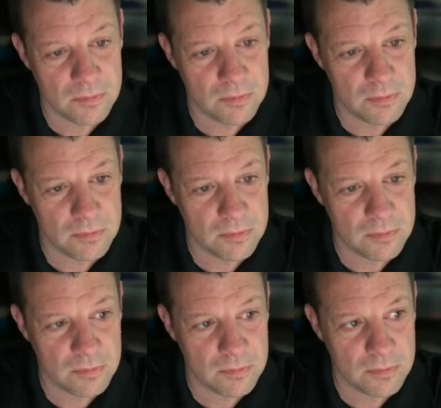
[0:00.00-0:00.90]

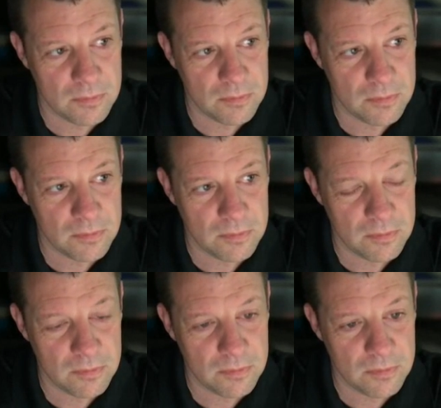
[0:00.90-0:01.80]

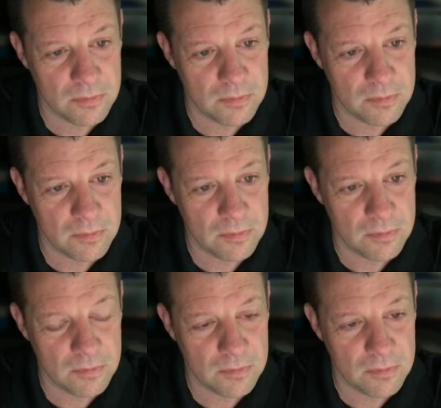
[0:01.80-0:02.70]

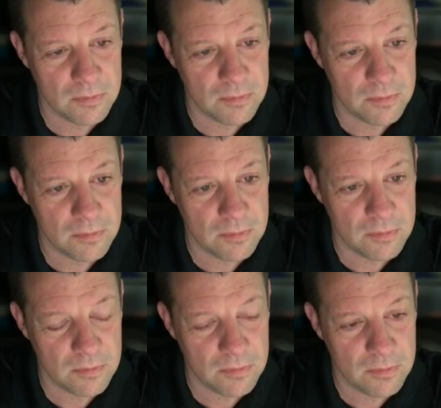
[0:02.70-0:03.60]

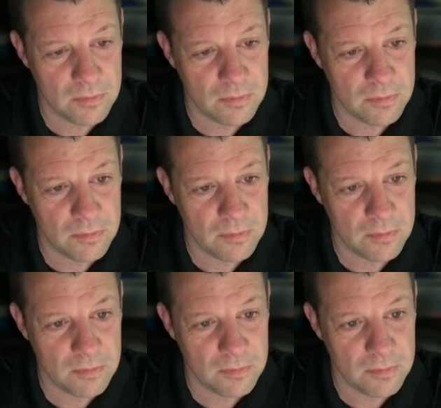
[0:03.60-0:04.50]

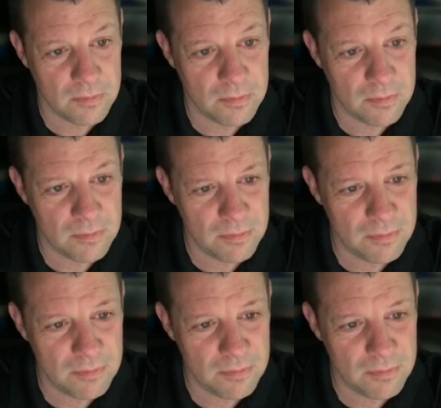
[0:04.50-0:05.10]
No words are spoken by the person on screen.